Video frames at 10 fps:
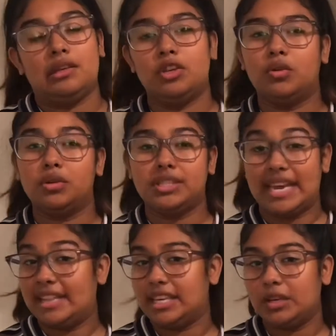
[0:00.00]

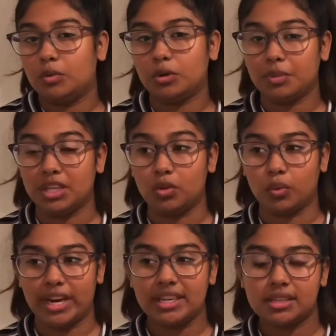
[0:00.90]
daily would be
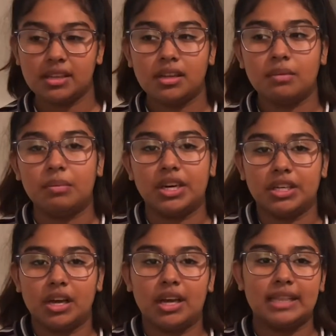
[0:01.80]
great, but
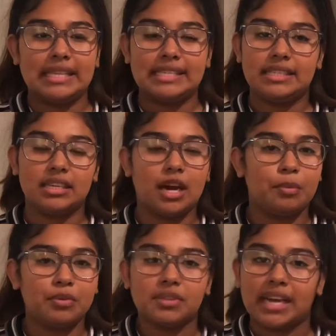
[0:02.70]
at least a
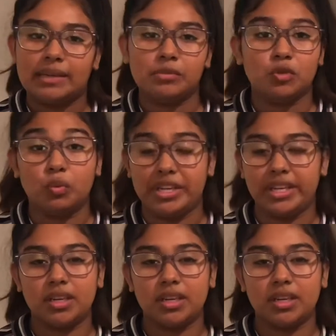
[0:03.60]
couple times a week